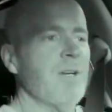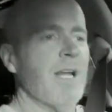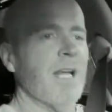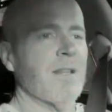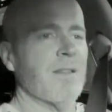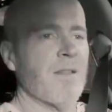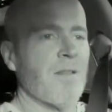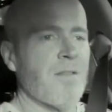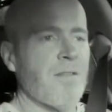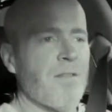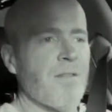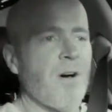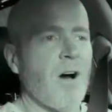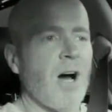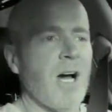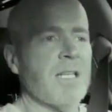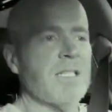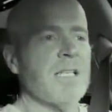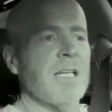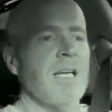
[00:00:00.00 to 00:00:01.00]
and the
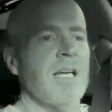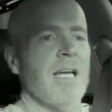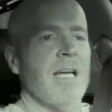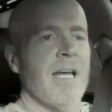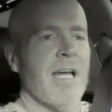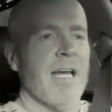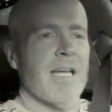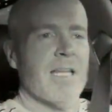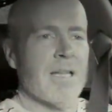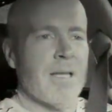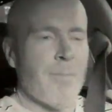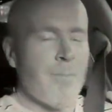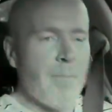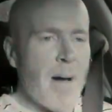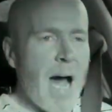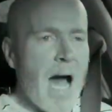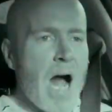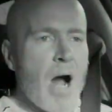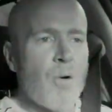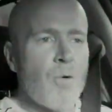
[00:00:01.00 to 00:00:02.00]
thought and the
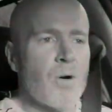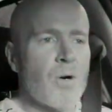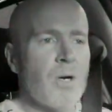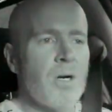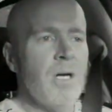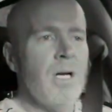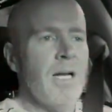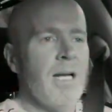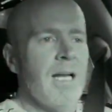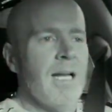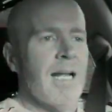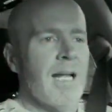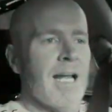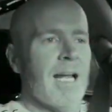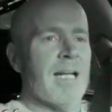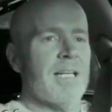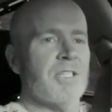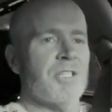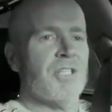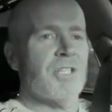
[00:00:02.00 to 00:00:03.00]
power
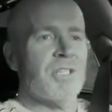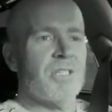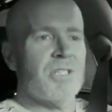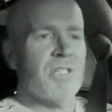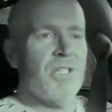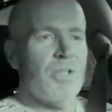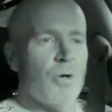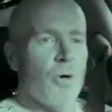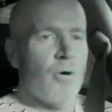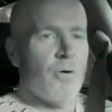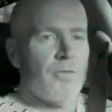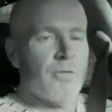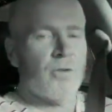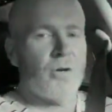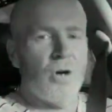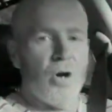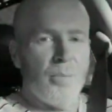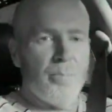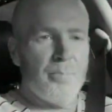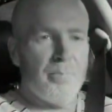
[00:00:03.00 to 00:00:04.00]
and just the
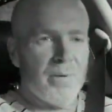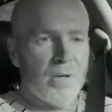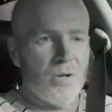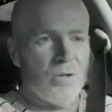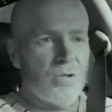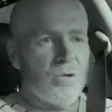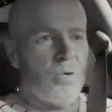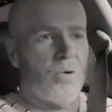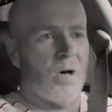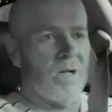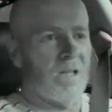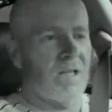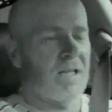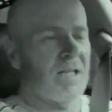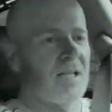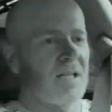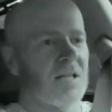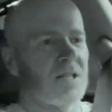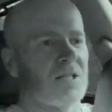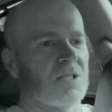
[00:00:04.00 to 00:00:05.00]
overall build
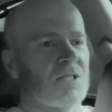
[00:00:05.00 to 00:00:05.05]
quality of this